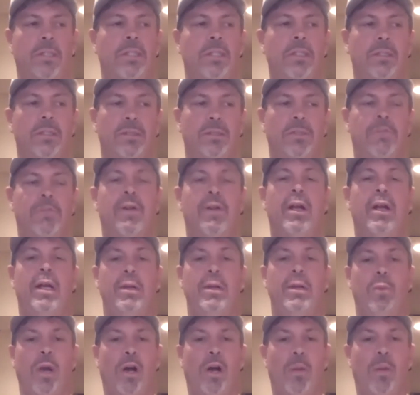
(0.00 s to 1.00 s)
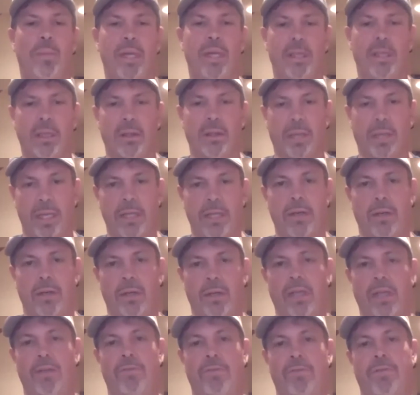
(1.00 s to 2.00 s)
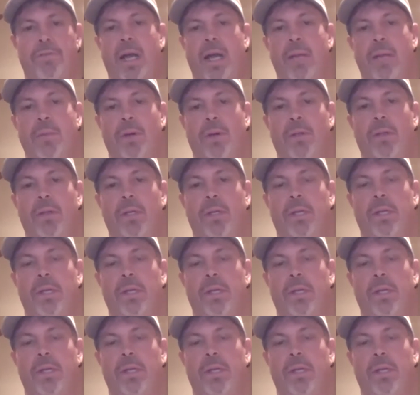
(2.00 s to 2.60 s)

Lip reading: very well be the leader in fiber.